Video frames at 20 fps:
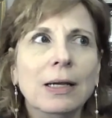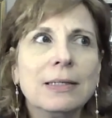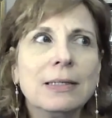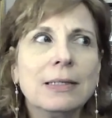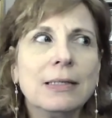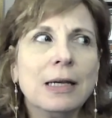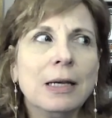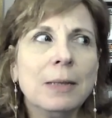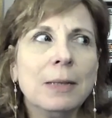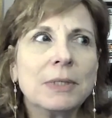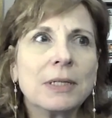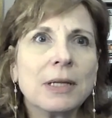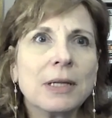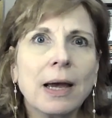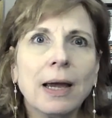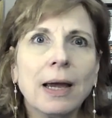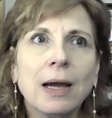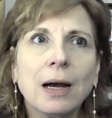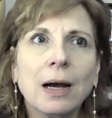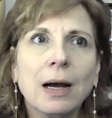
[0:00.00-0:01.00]
It
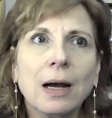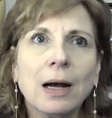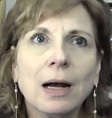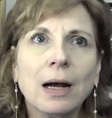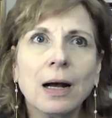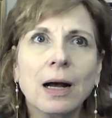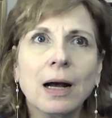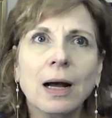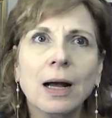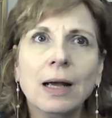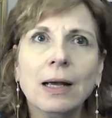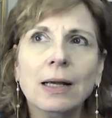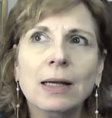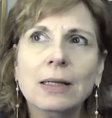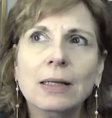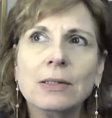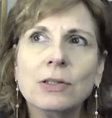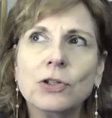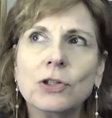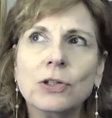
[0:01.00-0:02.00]
seems like
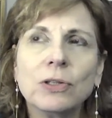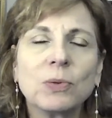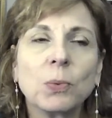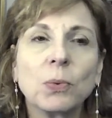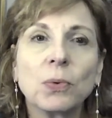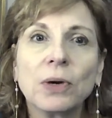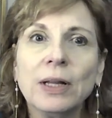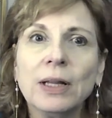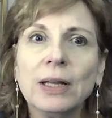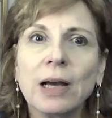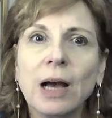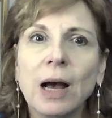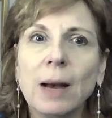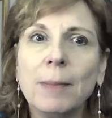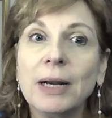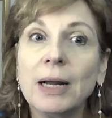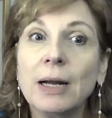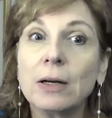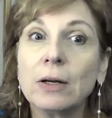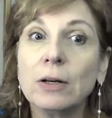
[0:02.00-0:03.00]
it's just really
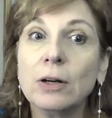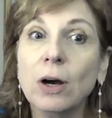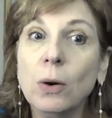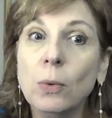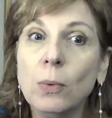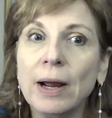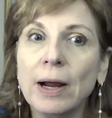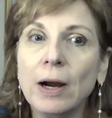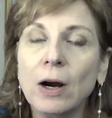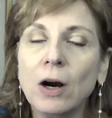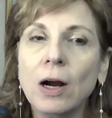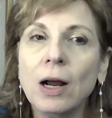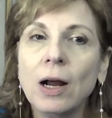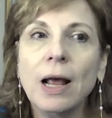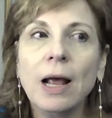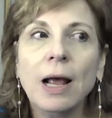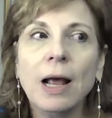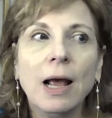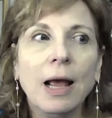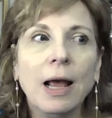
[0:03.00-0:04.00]
coming out of nowhere,